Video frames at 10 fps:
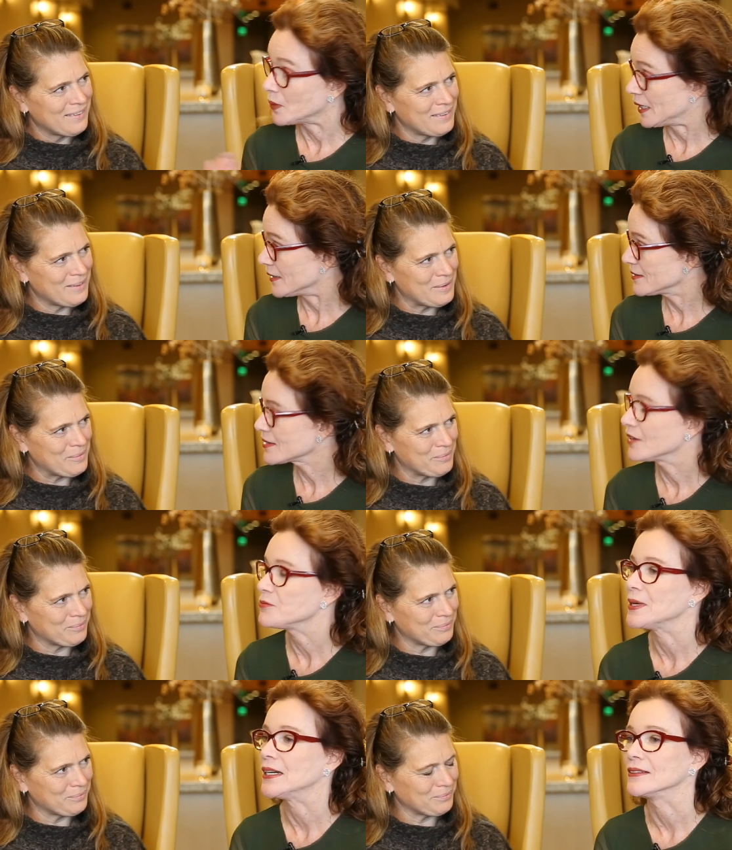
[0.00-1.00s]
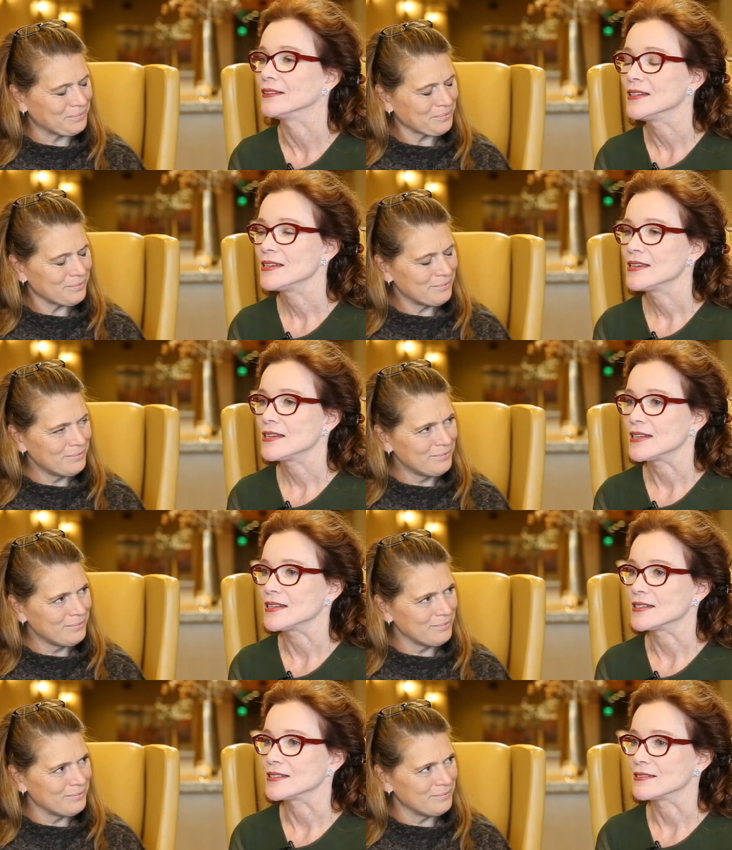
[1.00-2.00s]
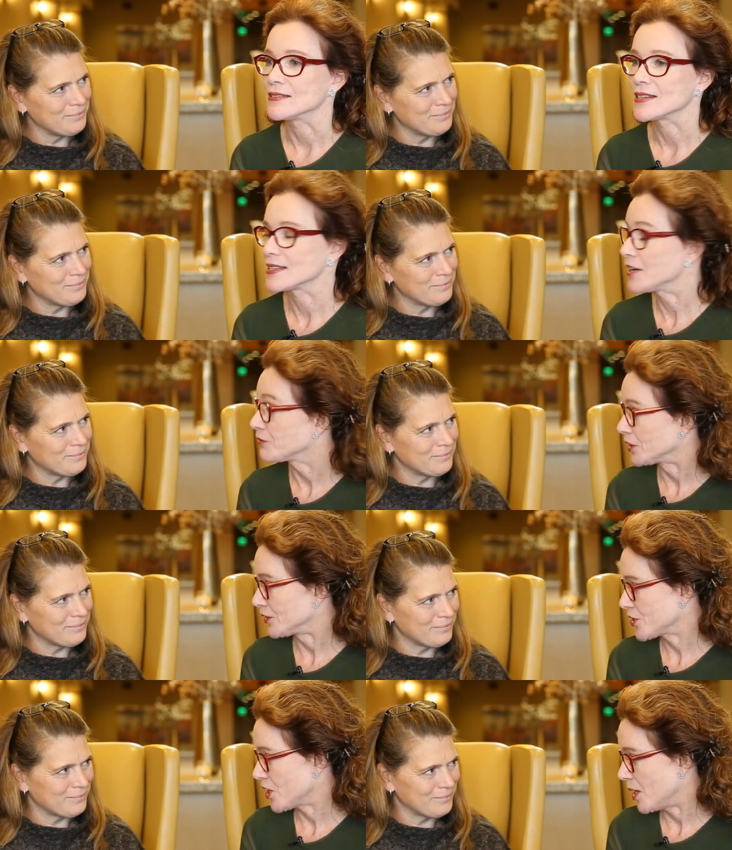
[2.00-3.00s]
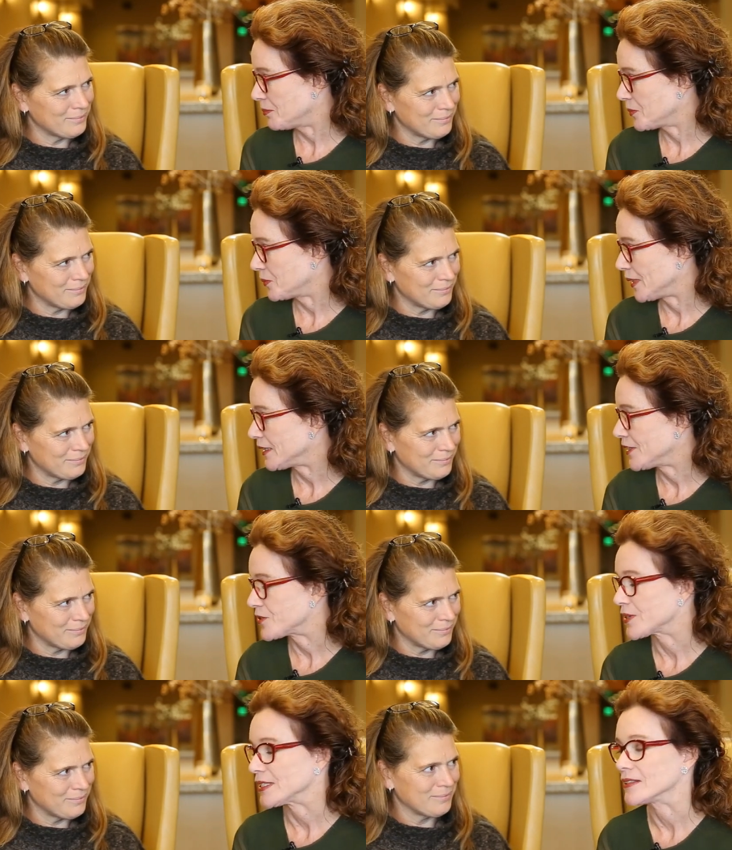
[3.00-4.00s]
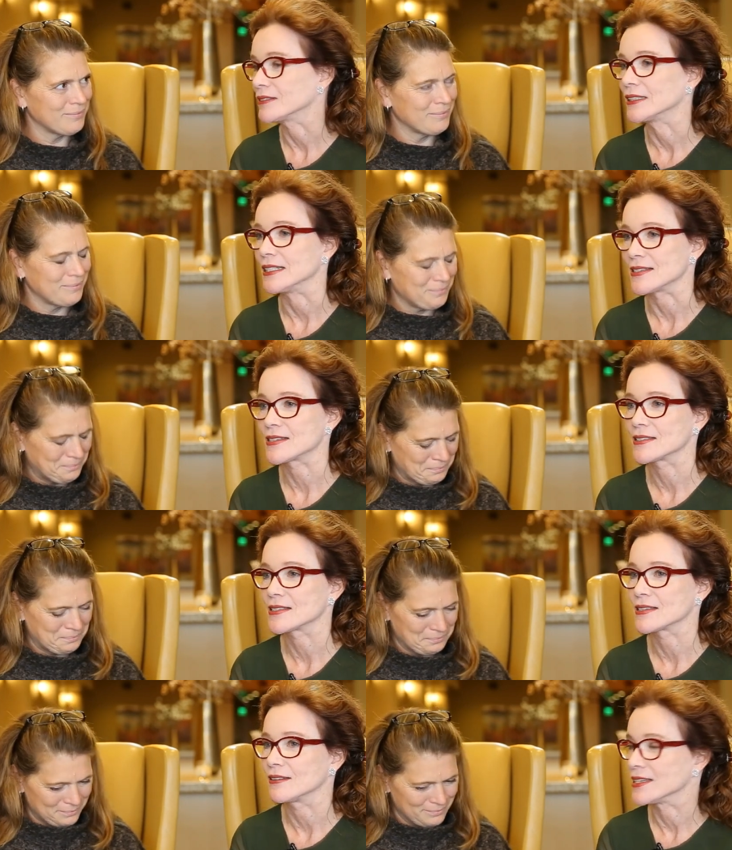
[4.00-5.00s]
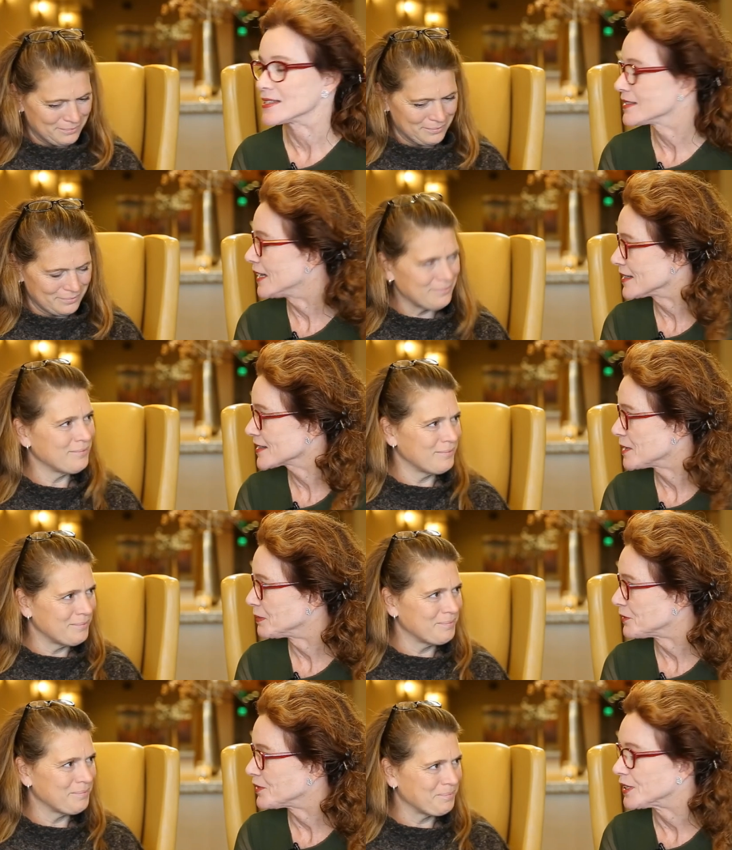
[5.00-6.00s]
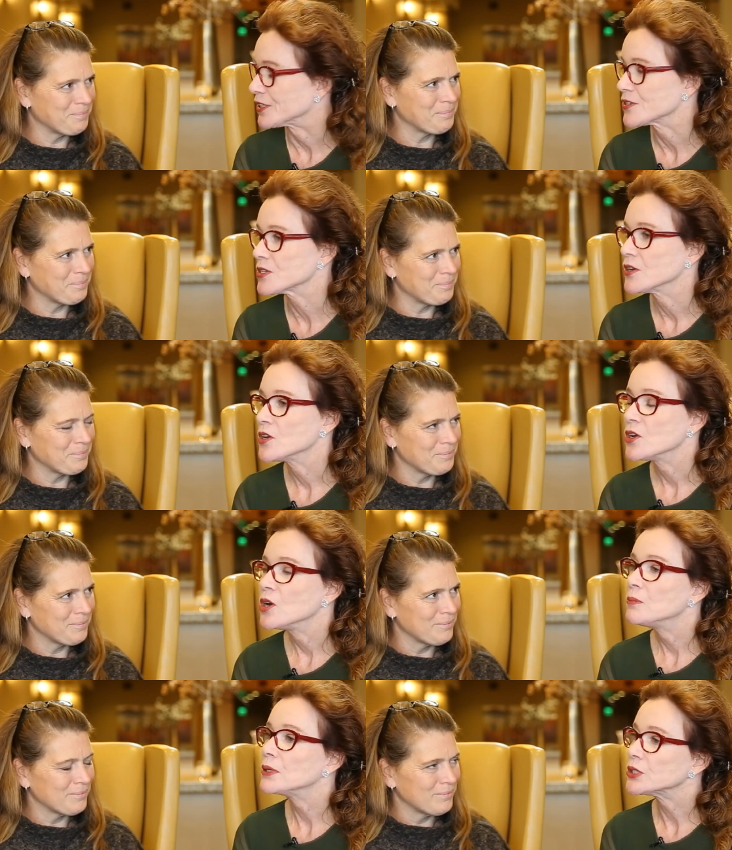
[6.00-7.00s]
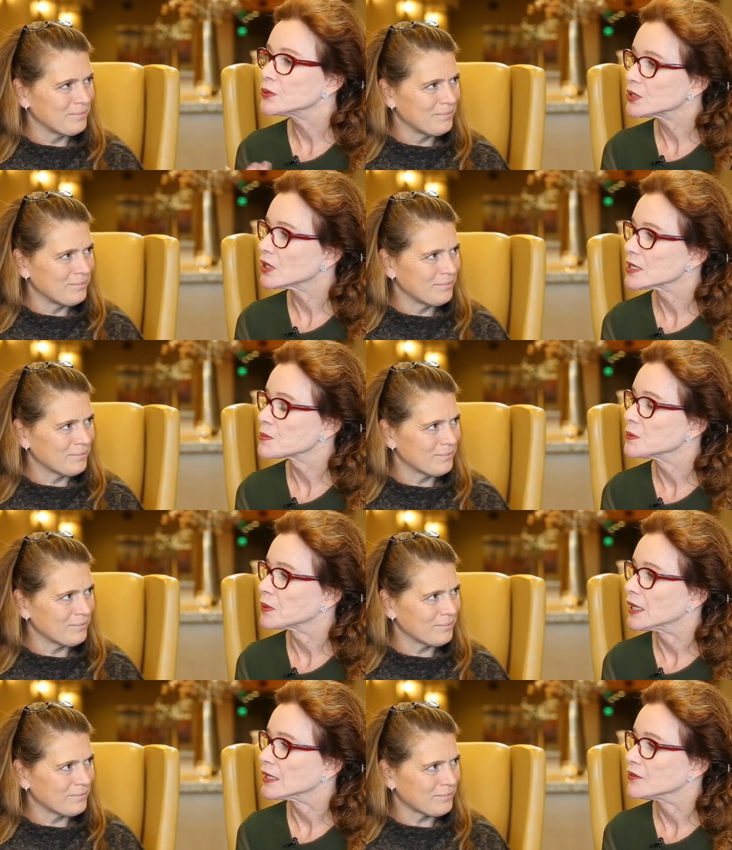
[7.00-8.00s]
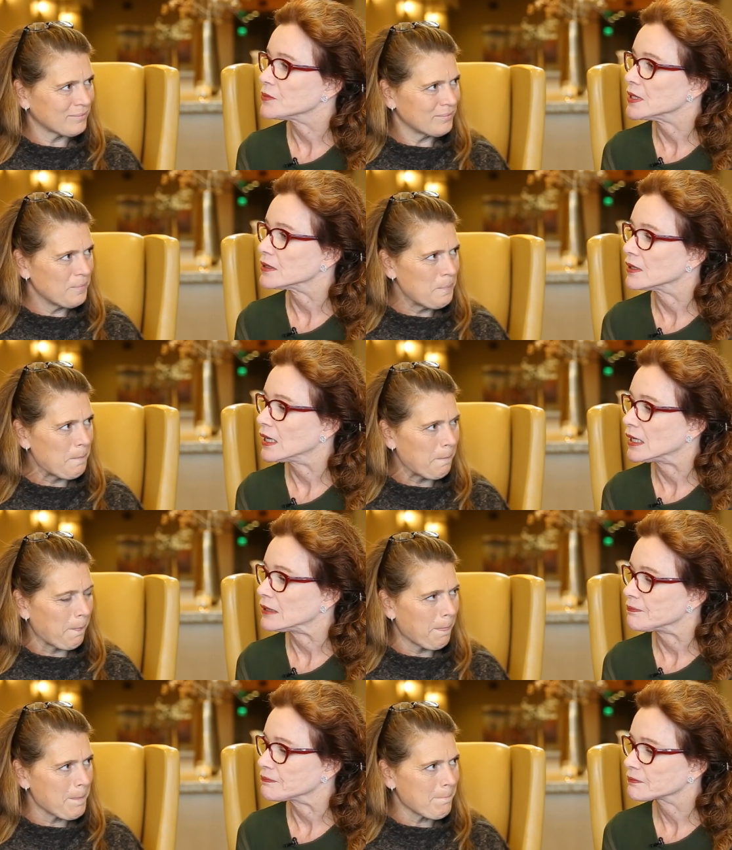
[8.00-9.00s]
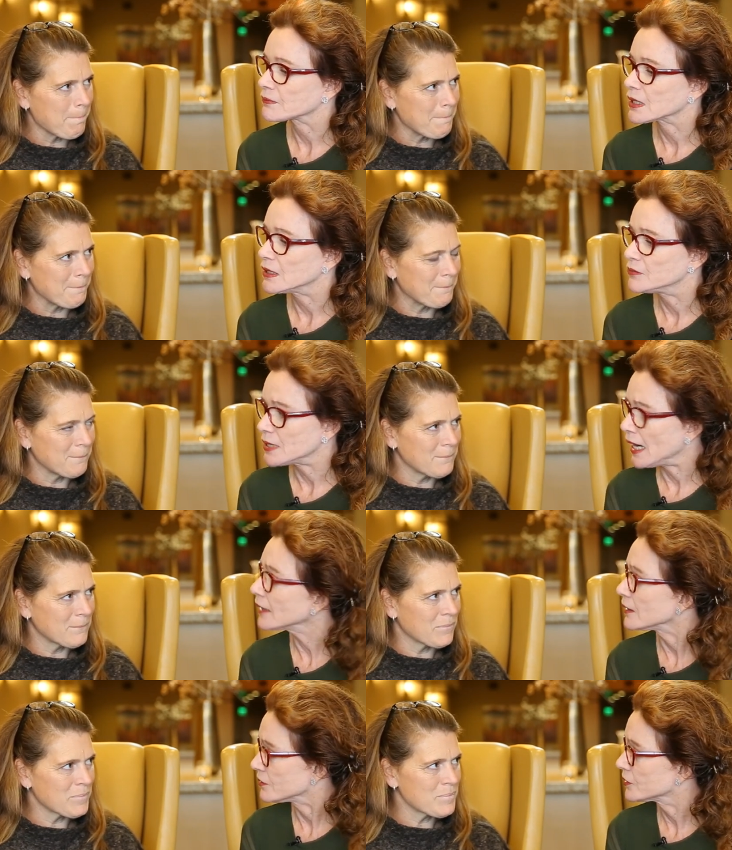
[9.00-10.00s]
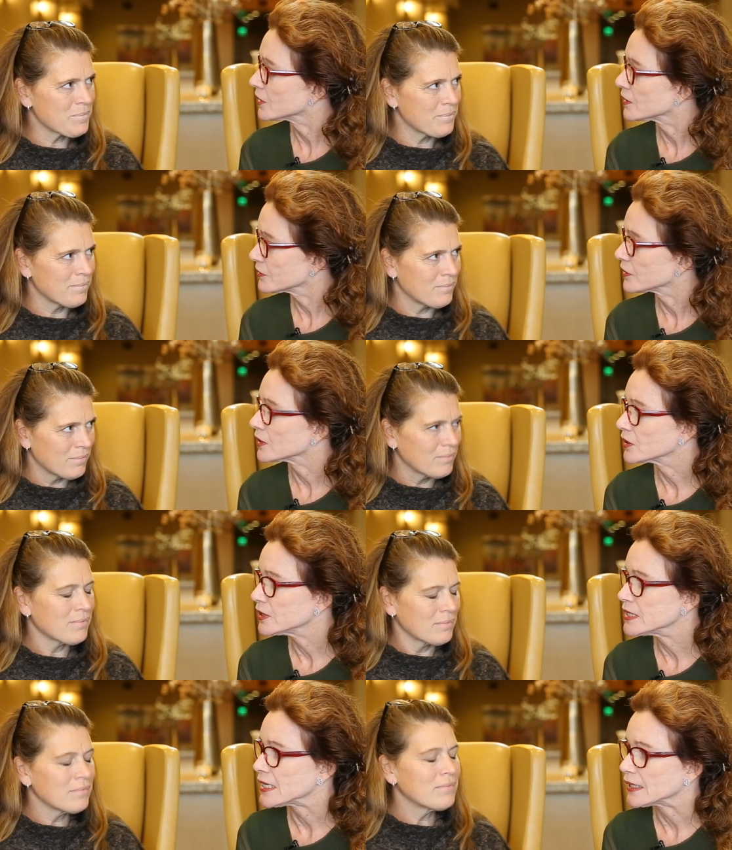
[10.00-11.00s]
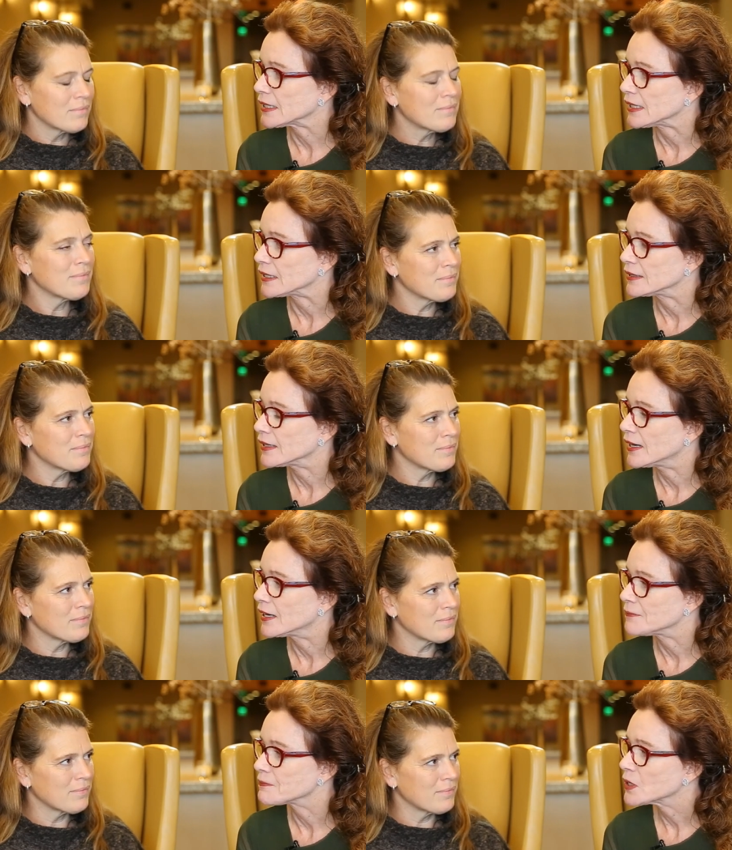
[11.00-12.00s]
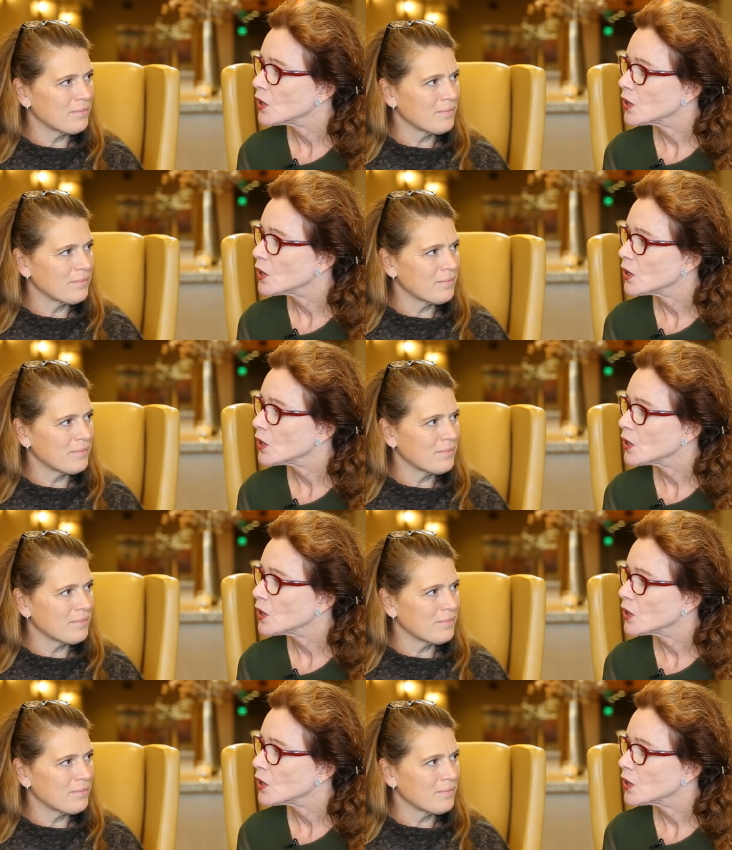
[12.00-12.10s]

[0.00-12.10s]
Speaker 1: wines have been in several top 100 lists this last couple of years. But you and your husband Brian have been um, have been at it for for a good decade. Um,